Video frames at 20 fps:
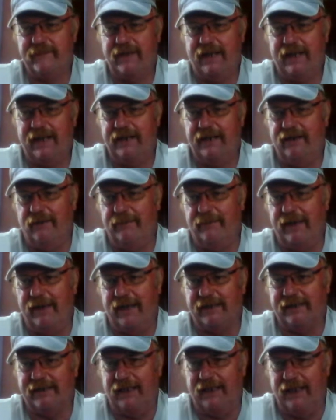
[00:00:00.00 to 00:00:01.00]
Ennio
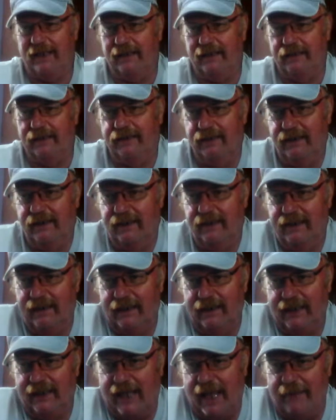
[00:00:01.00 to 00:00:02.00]
Mac 10,
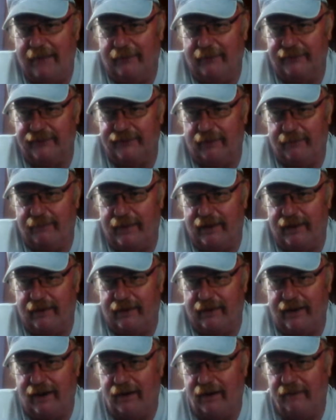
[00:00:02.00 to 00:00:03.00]
camels are better
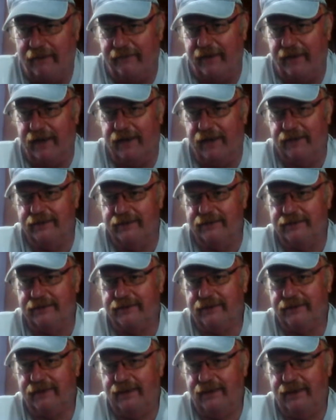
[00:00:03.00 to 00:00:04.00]

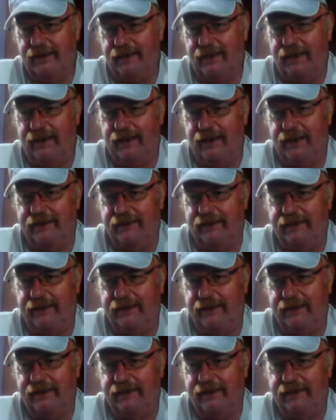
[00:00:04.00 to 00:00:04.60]
caravans, and